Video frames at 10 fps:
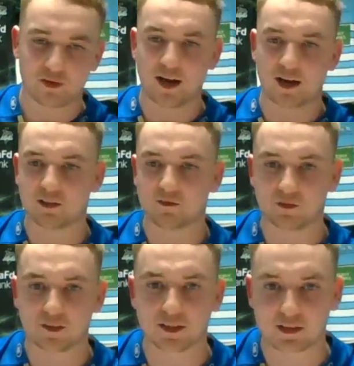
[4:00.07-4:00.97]
the negatives of
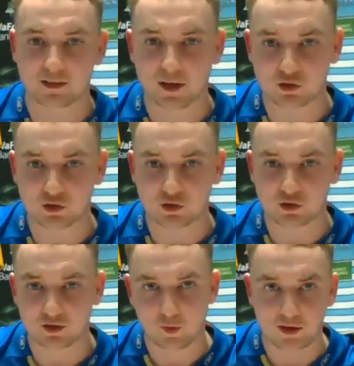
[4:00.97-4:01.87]
the Six
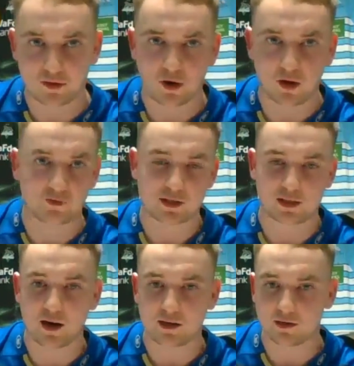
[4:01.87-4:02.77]
Nations, with
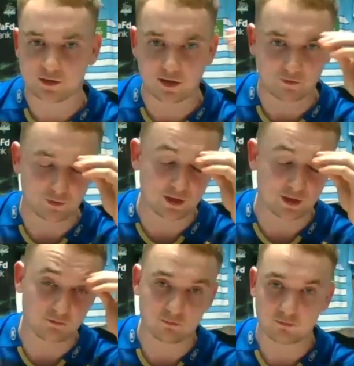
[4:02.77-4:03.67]
obviously Ireland
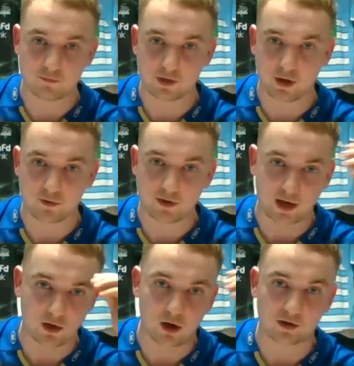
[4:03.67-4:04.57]
suffering,
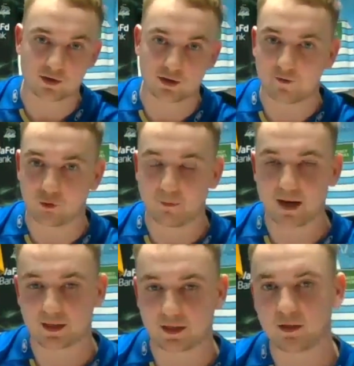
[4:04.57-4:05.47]
their loss, and everyone
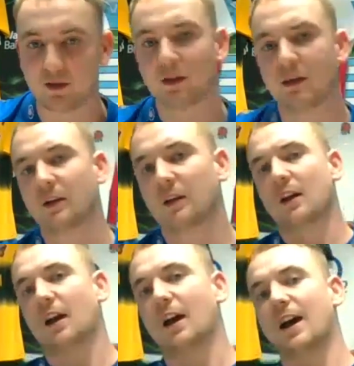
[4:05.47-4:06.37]
making
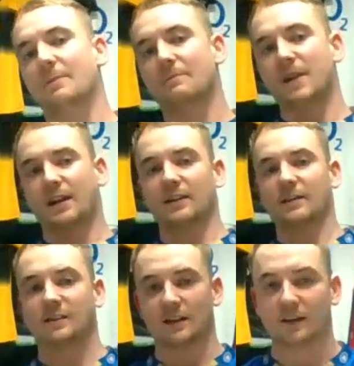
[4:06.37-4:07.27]
it
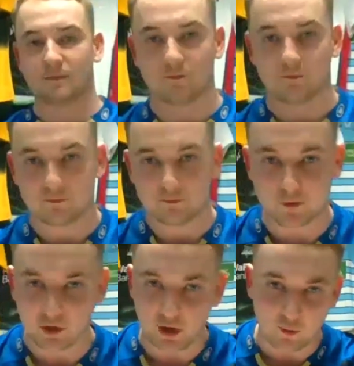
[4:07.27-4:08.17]
seem,
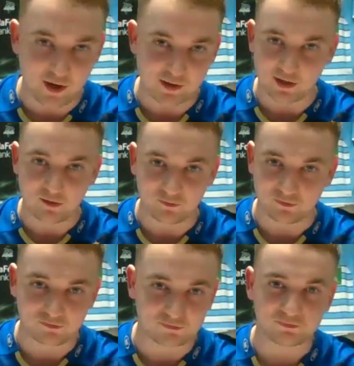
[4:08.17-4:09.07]
as
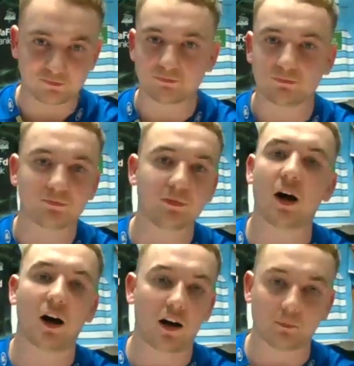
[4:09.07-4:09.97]
if,
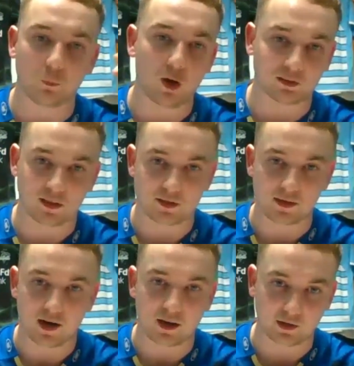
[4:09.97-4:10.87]
well done to the
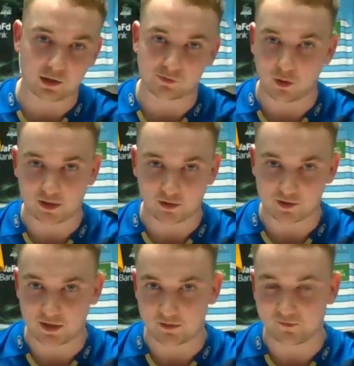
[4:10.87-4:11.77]
Ireland girls for only
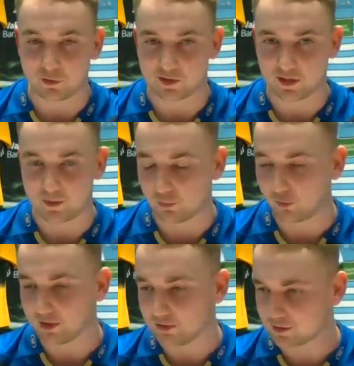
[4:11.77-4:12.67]
conceding 48
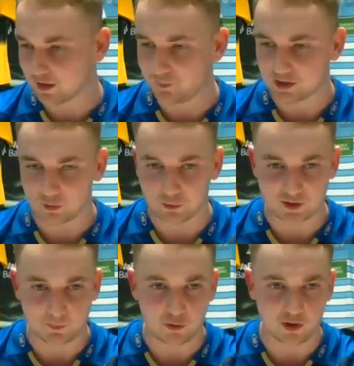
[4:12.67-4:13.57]
points. And we sort of
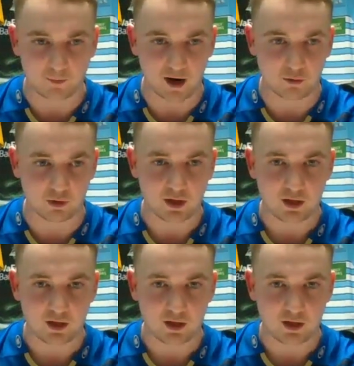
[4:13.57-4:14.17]
spoke about,